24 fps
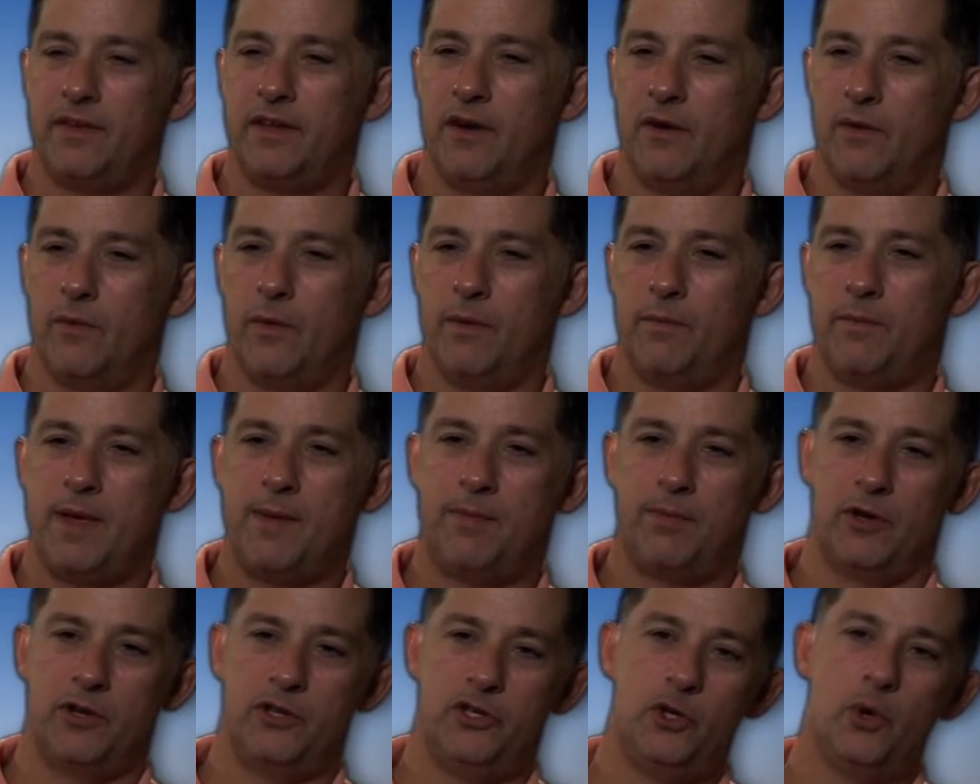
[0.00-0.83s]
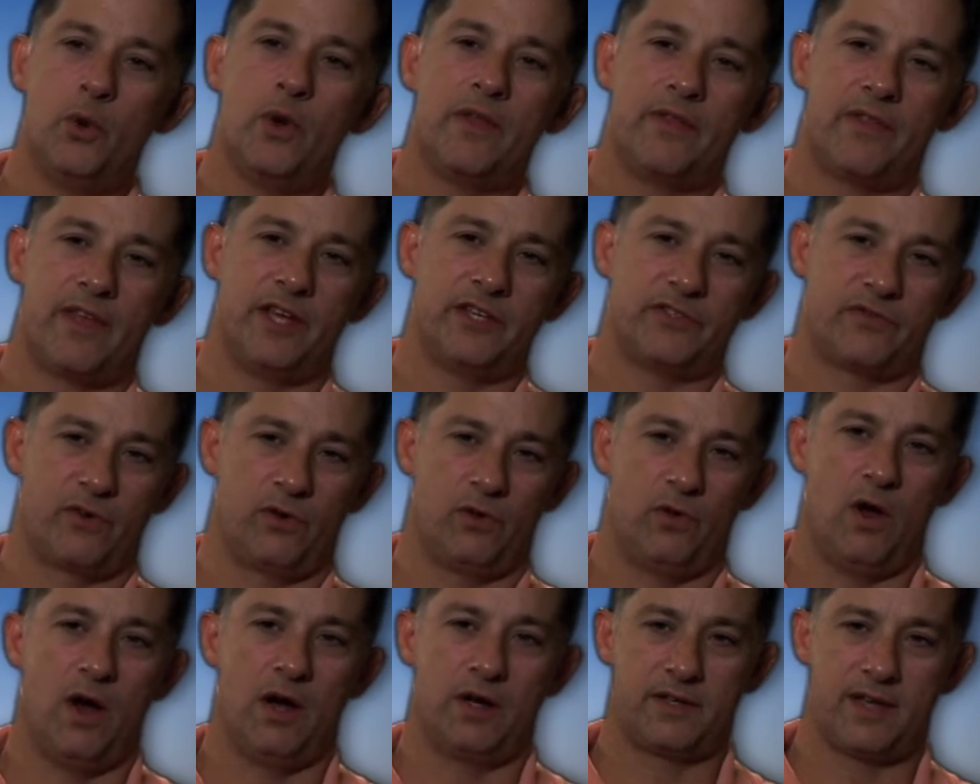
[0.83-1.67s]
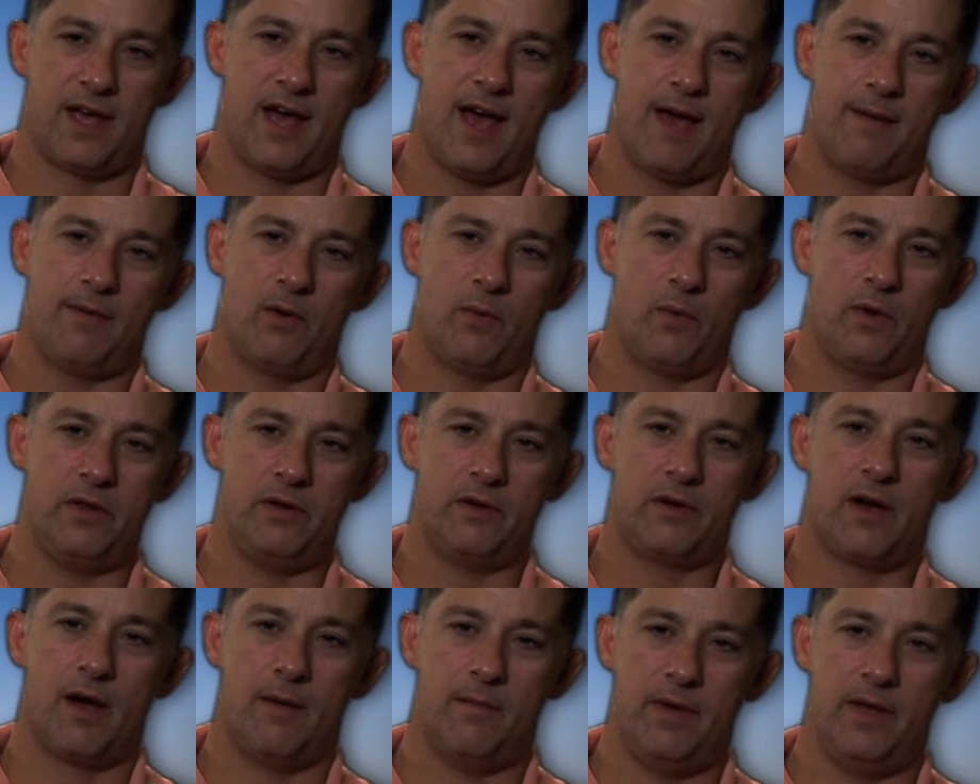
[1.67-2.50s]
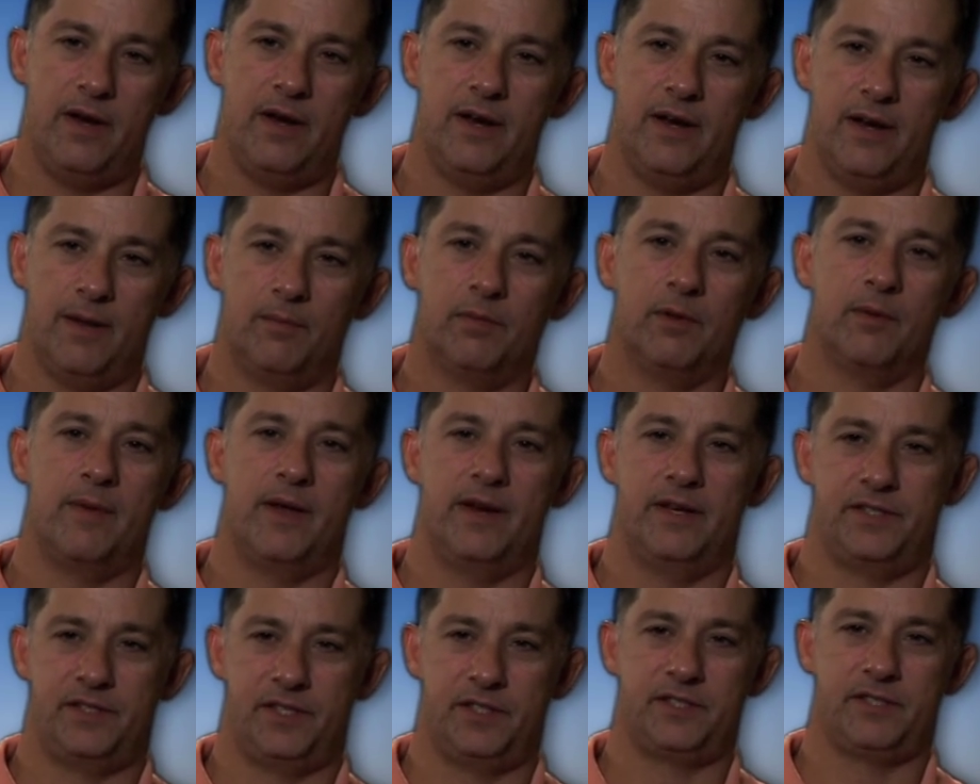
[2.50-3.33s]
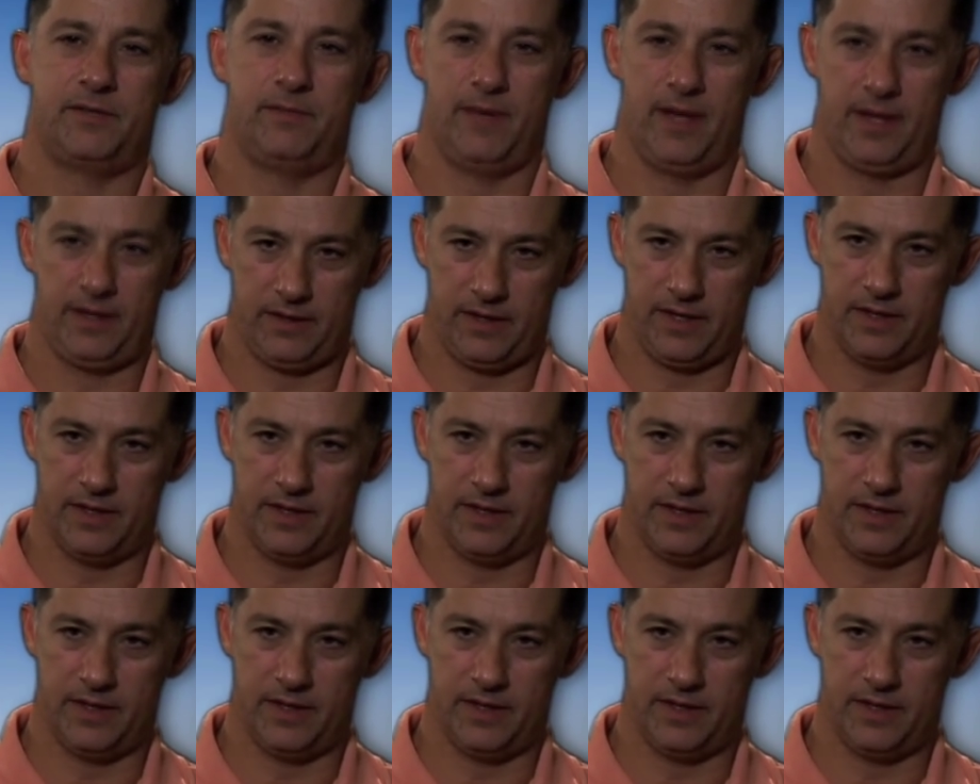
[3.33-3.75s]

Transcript: When people are doing things for a long time and when you come in and implement a system like